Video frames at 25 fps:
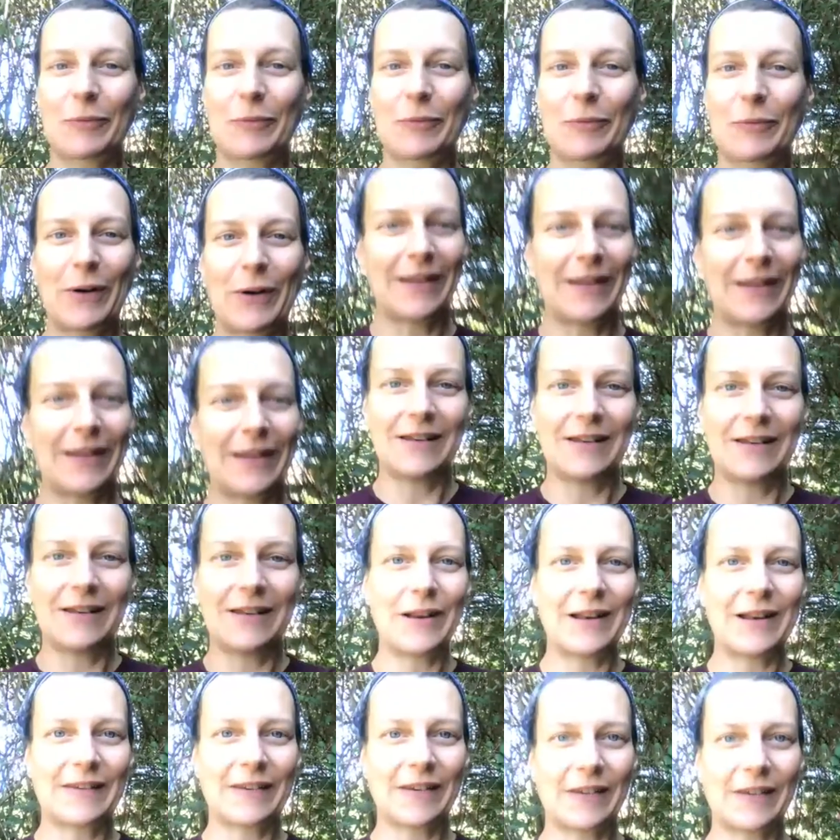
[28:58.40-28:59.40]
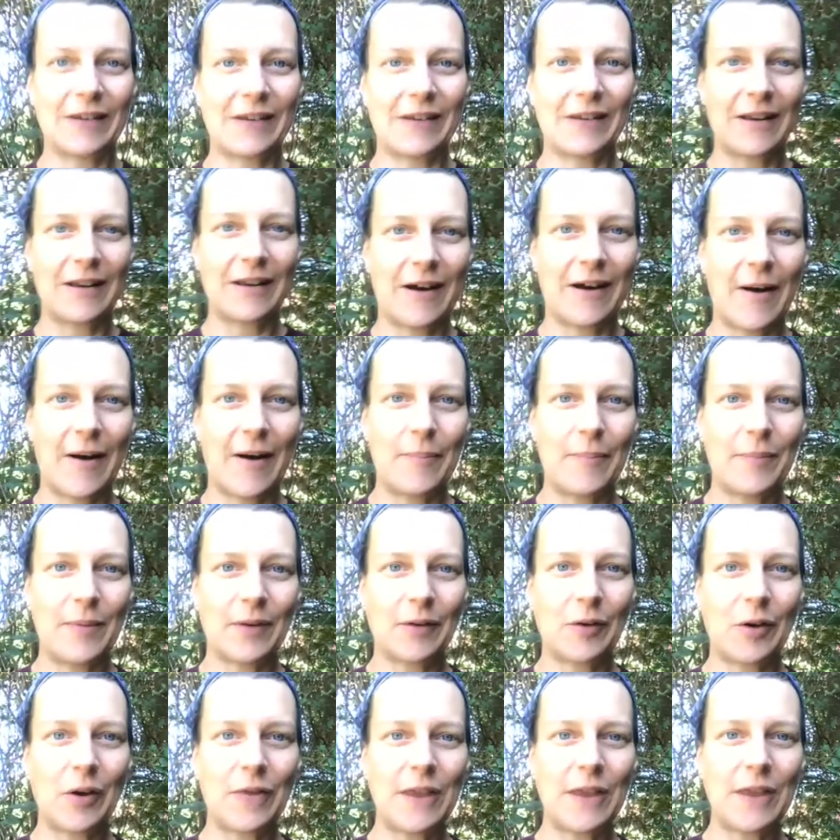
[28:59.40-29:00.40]
what, and it is a
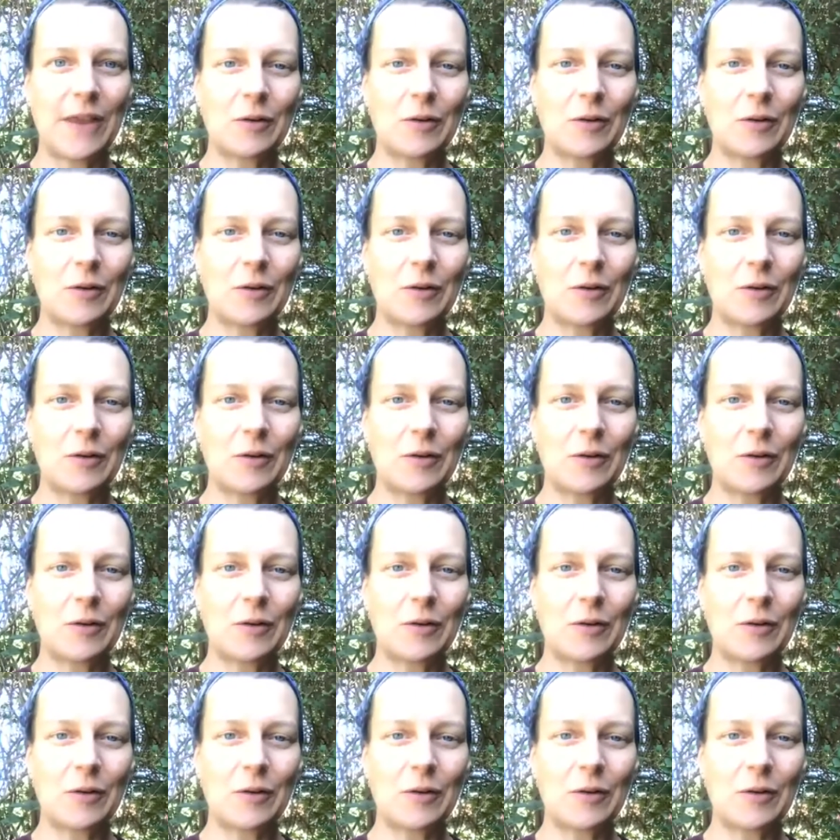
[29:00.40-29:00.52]
good thing to